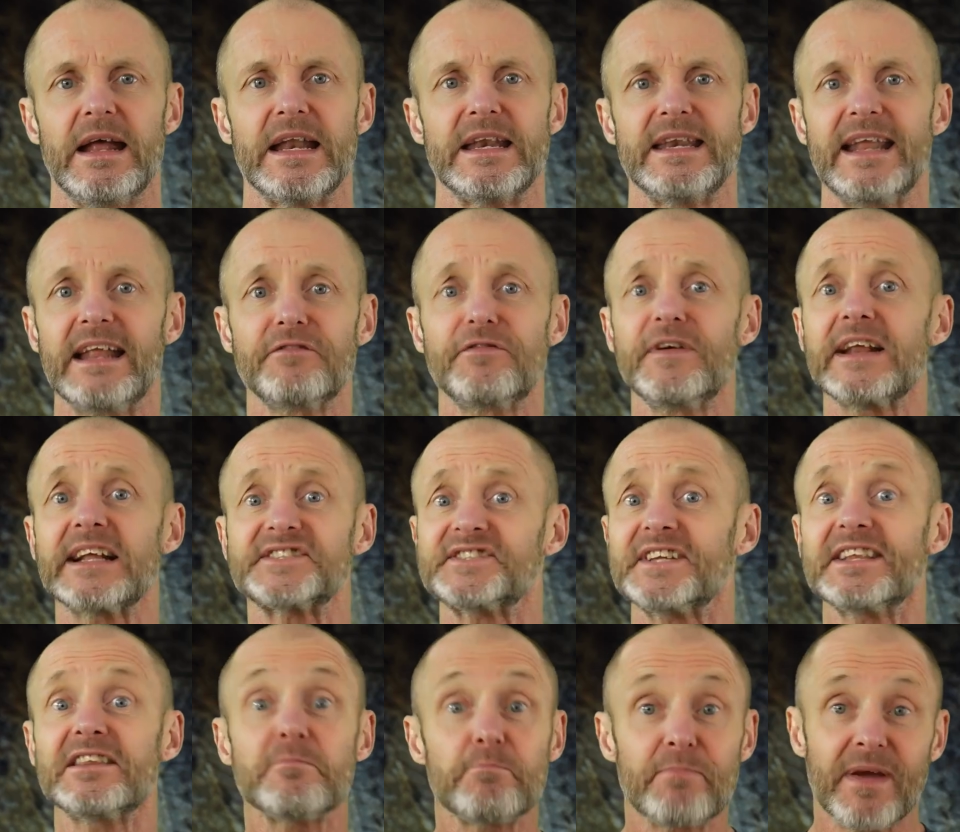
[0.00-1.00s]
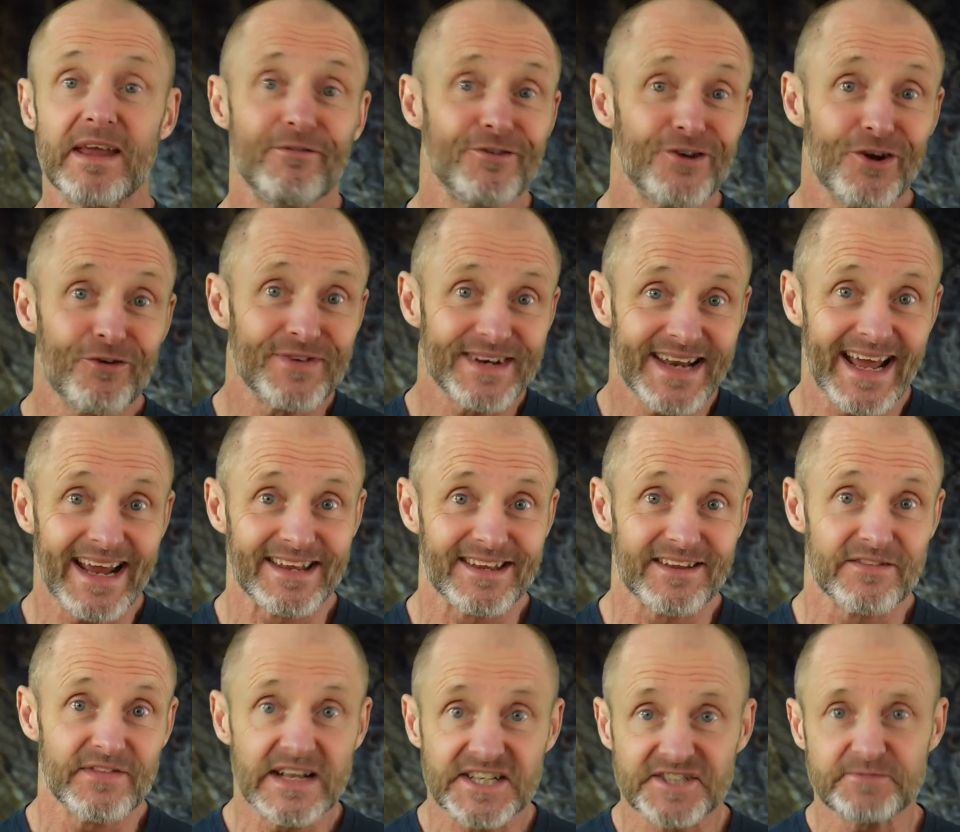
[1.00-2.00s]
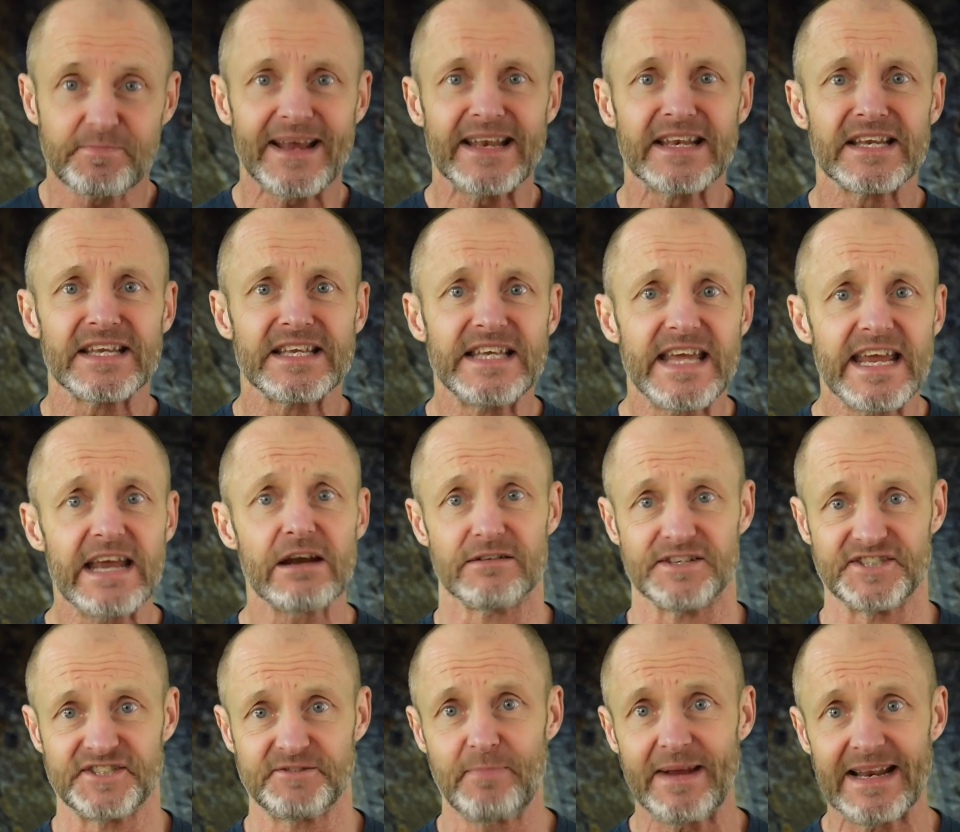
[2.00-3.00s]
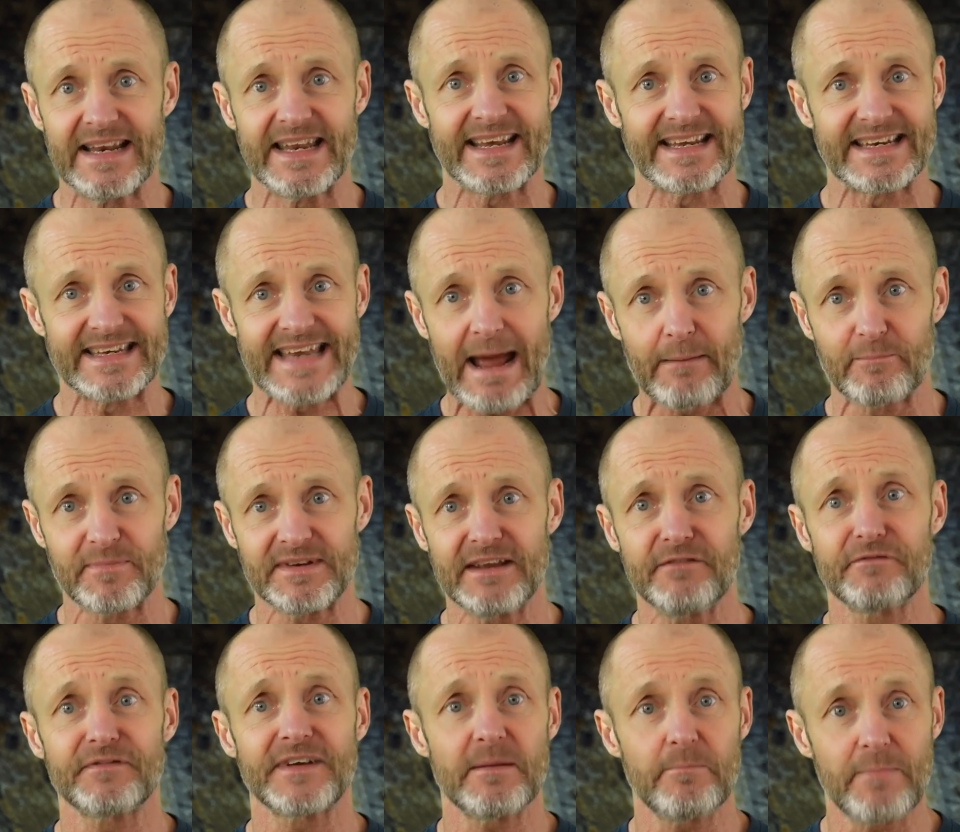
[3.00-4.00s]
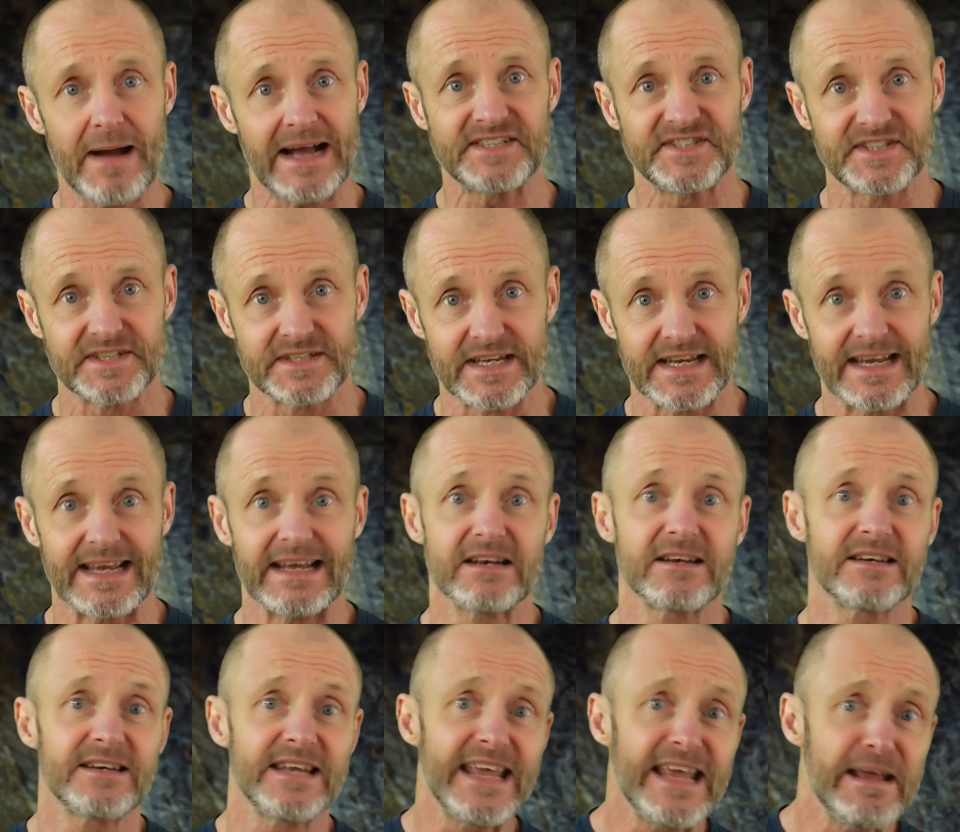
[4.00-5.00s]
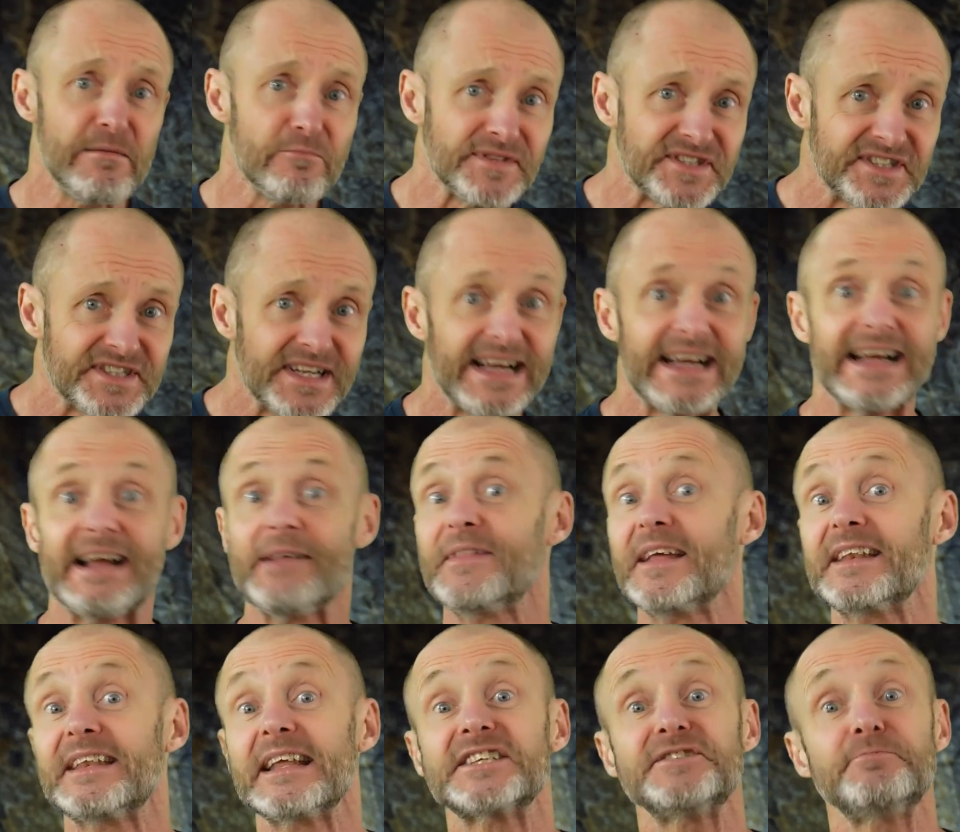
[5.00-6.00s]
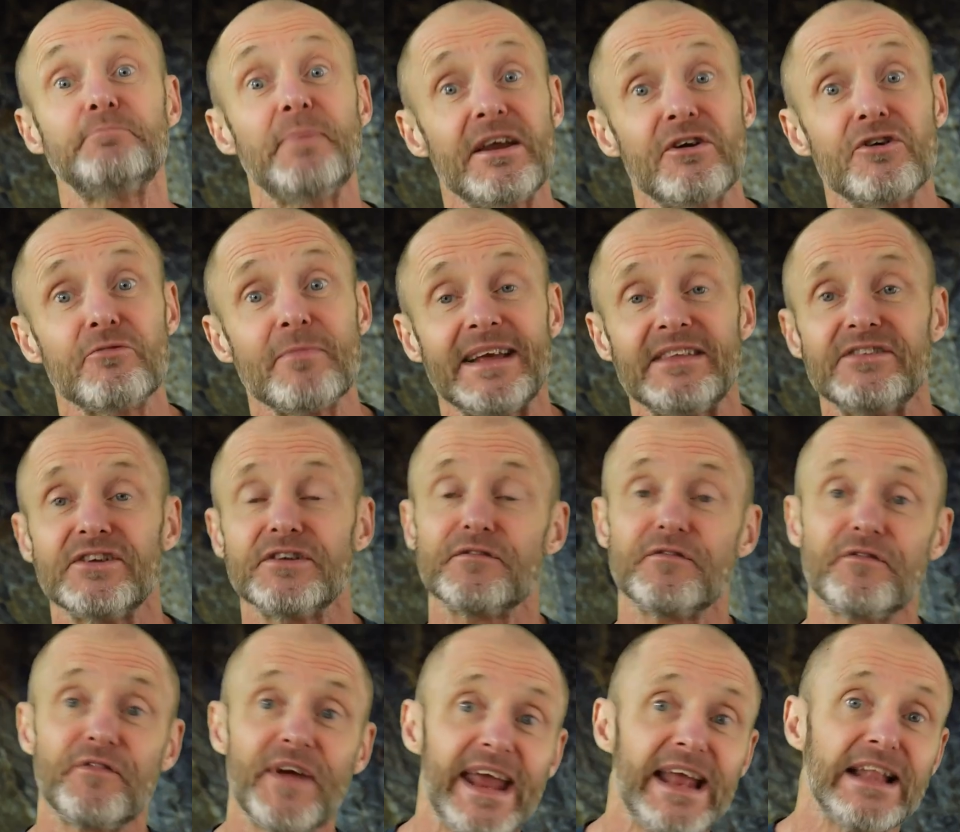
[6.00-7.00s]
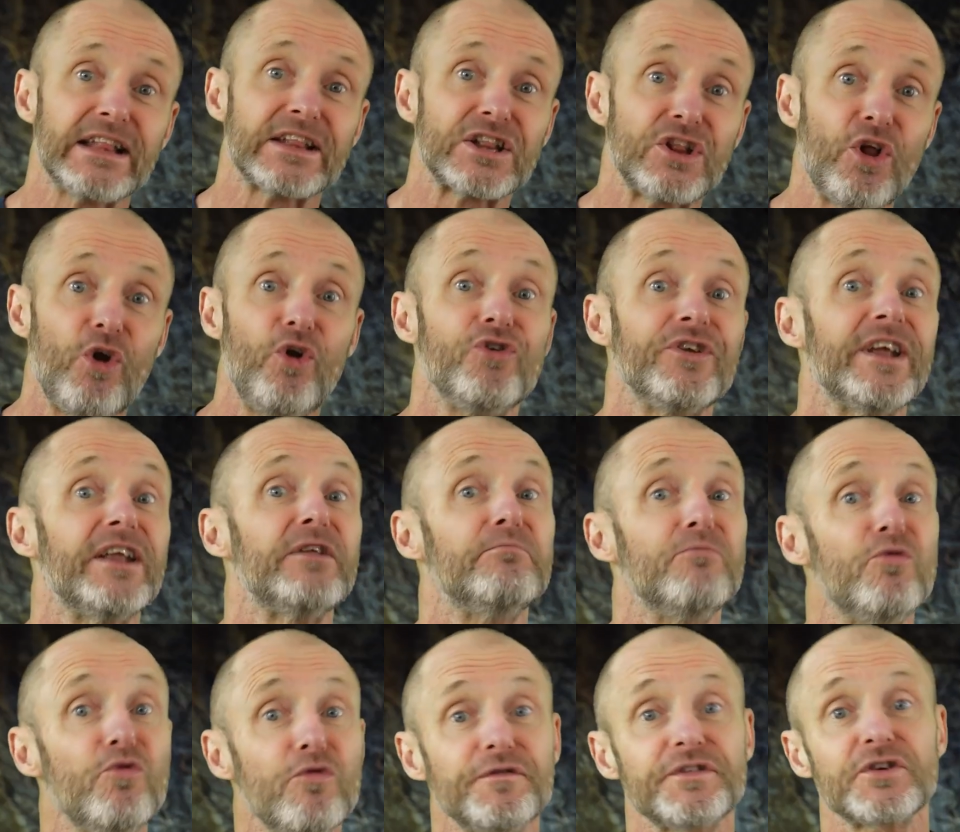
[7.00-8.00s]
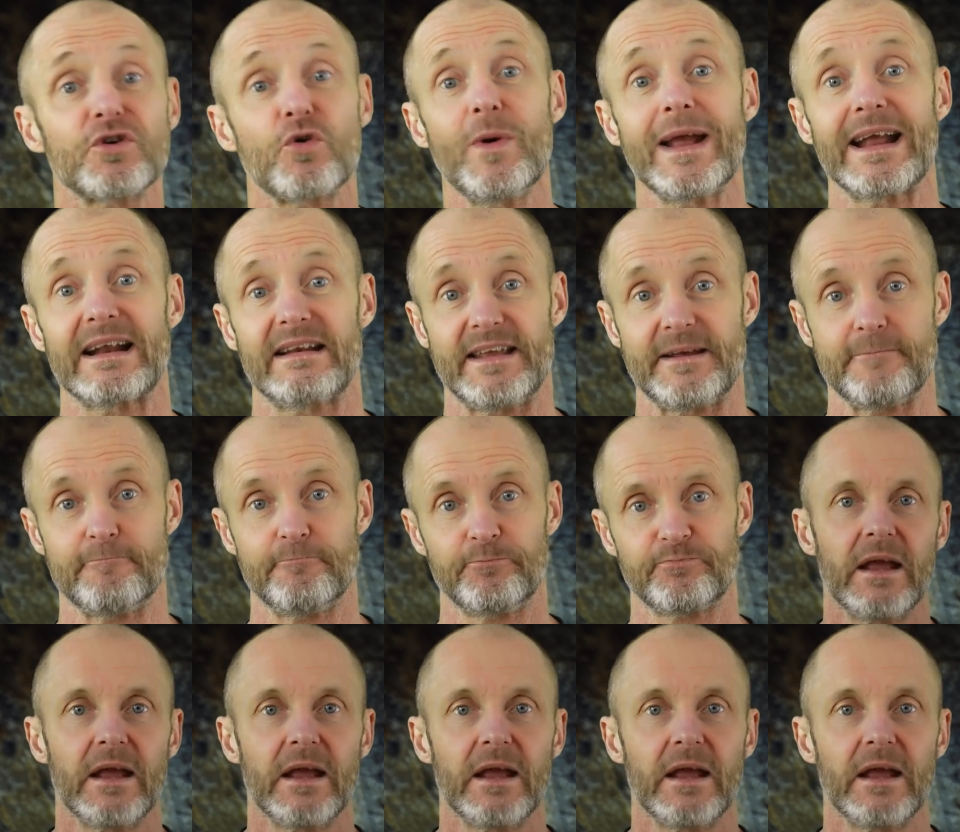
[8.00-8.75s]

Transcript: Netflix didn't pivot overnight. They spent years building adaptive capacity, teams that experimented, failed, learned, and moved quickly.